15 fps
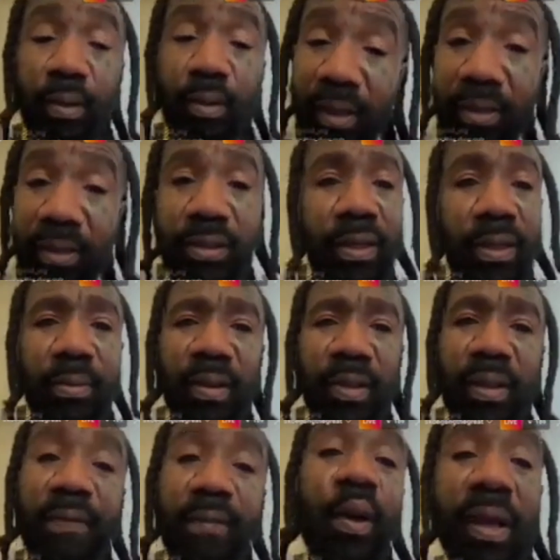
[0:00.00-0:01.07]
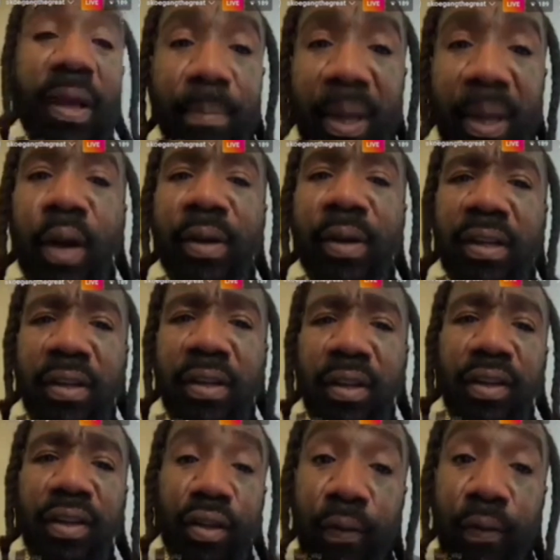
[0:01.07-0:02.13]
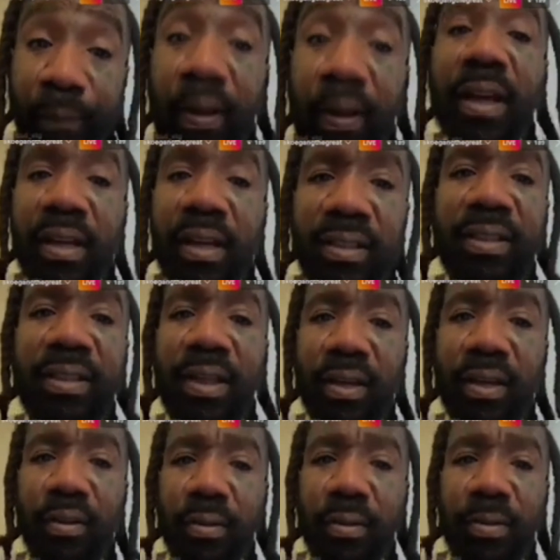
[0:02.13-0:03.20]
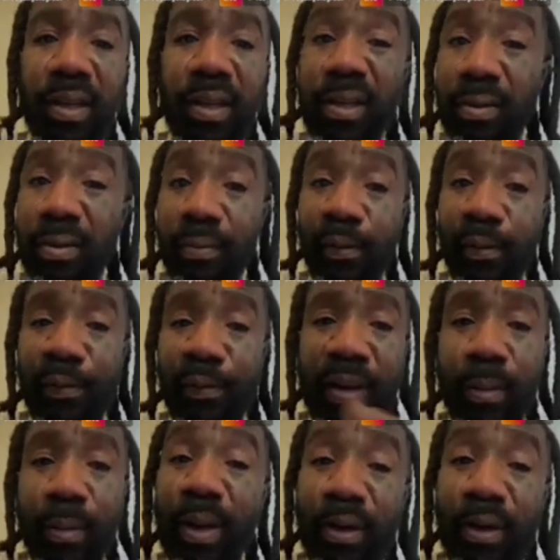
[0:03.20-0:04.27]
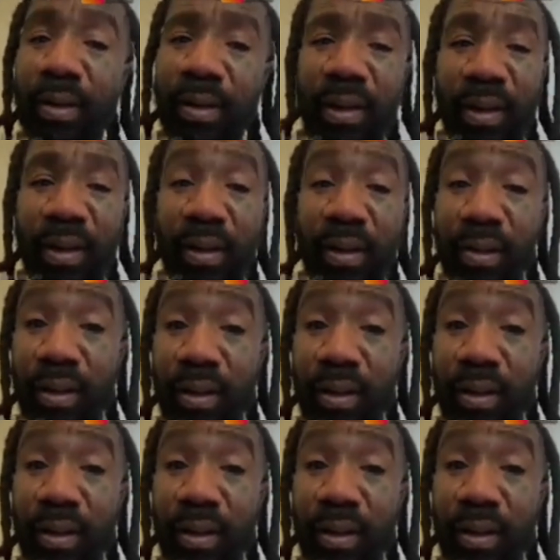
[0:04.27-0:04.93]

Serious shit, bro. If you ain't married, you fucking single. Bro. I don't give a fuck about no.